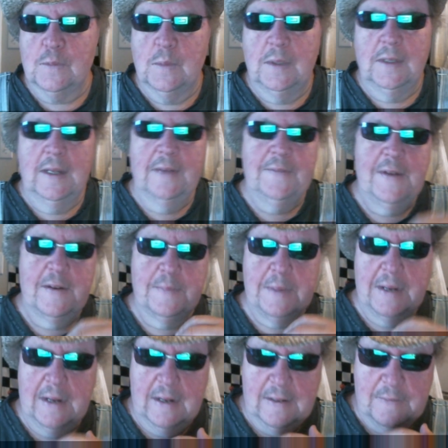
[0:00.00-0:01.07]
Well, have you ever
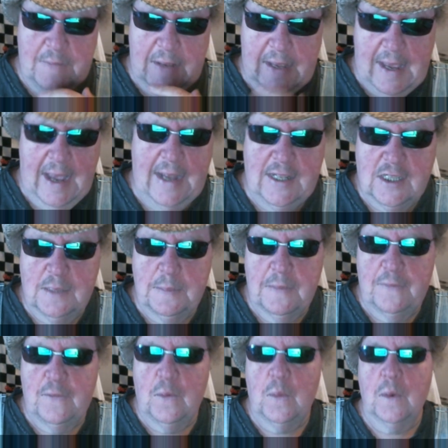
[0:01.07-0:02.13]
been on a vacation
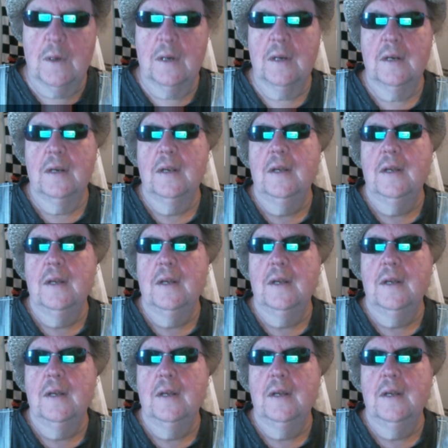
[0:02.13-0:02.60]
before?